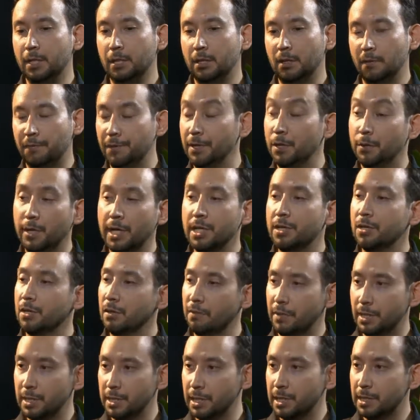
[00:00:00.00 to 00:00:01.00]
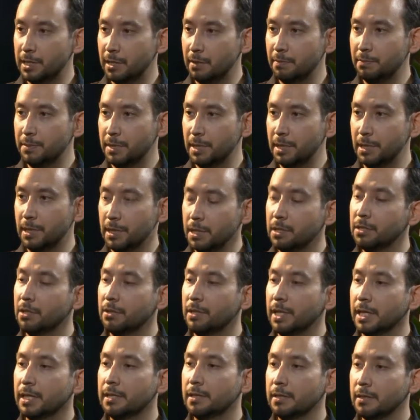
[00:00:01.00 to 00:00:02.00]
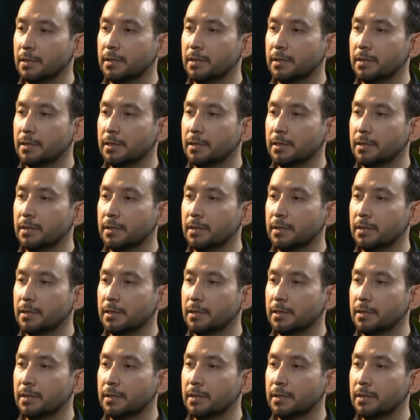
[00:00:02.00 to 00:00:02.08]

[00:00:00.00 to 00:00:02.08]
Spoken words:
configuration of the systems is correct.